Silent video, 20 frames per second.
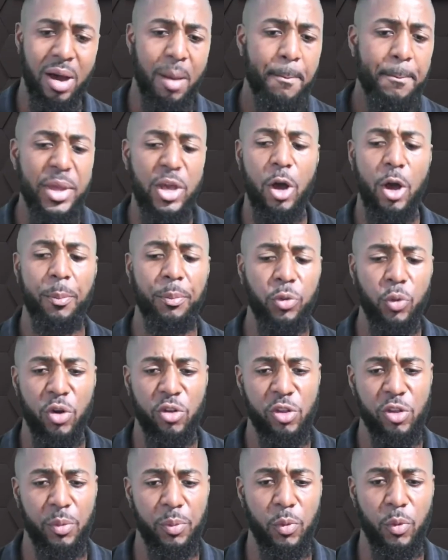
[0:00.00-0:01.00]
Big up to
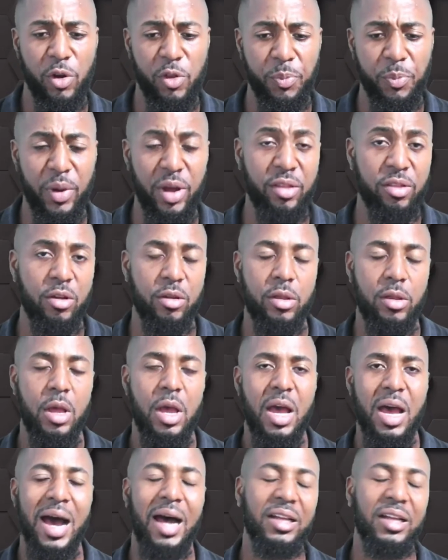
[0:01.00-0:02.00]
our sponsors,
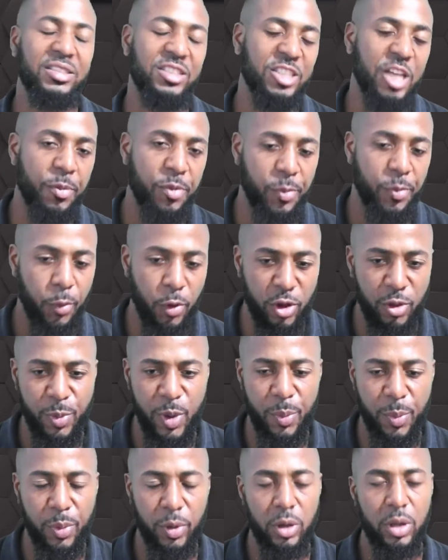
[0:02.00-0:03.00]
AdSap Sports,
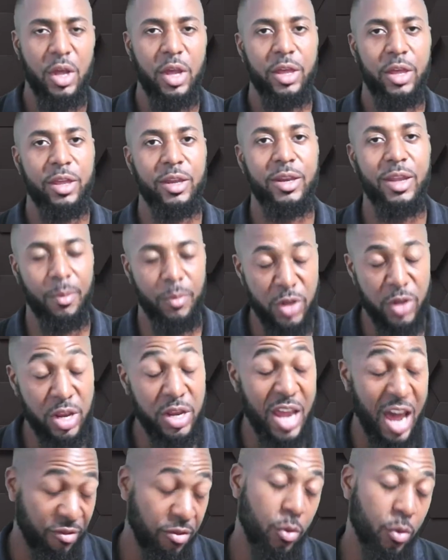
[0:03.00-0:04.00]
people. They
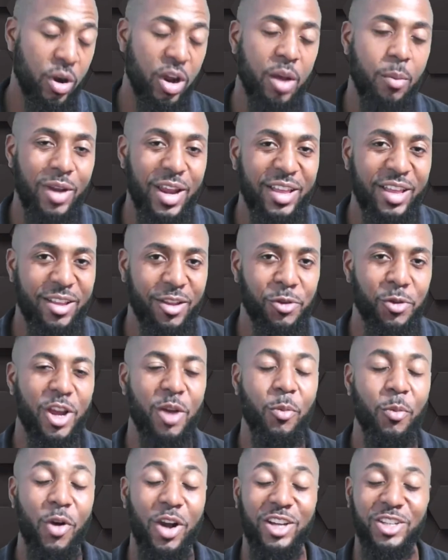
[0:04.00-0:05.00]
have the latest
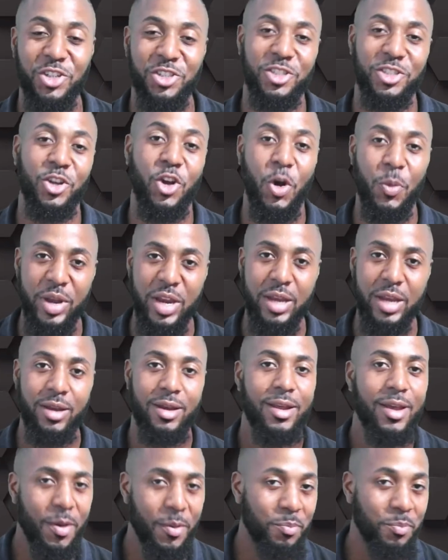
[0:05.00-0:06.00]
Reggae Boy jersey coming in,
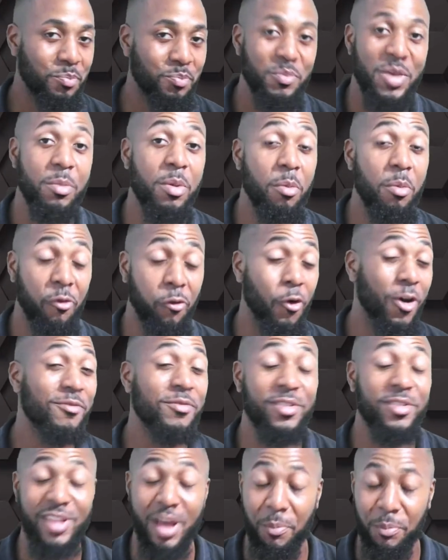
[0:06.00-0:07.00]
maybe before
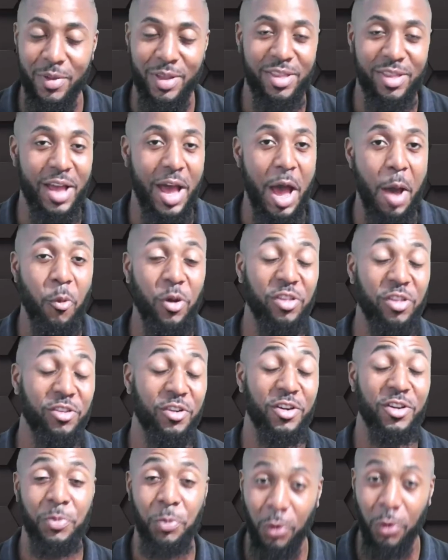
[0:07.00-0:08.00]
even
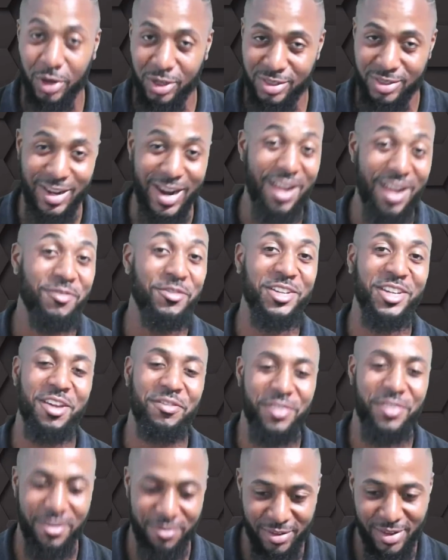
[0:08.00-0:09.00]
Western Sports or even
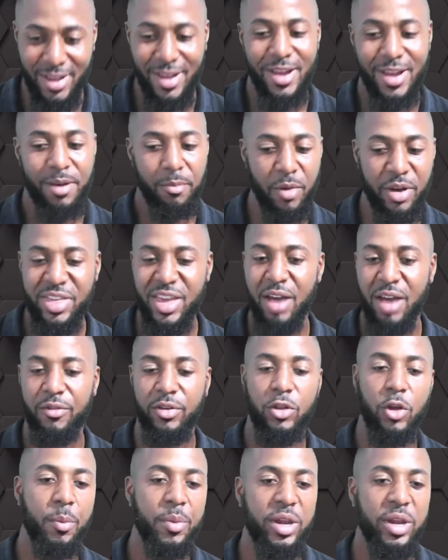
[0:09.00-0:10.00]
JFF. But they have it
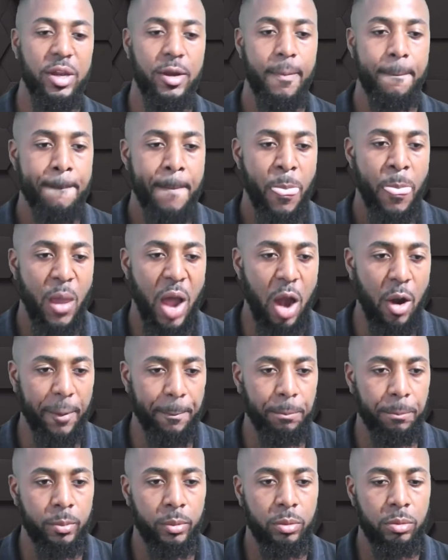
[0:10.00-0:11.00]
coming in. All right.
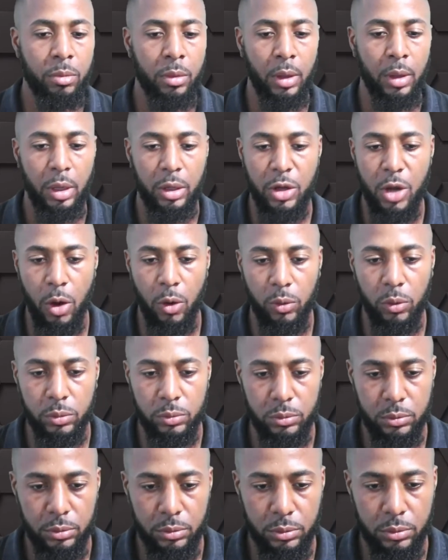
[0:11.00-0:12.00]
Now,
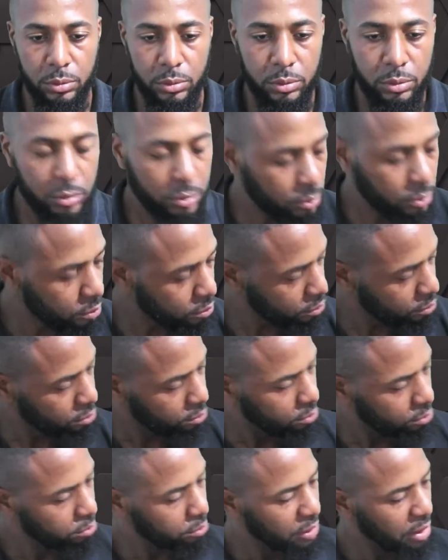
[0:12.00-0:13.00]

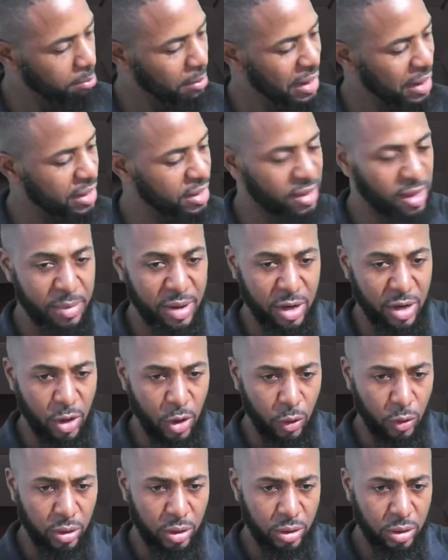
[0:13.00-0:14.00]
mic is a bit loud.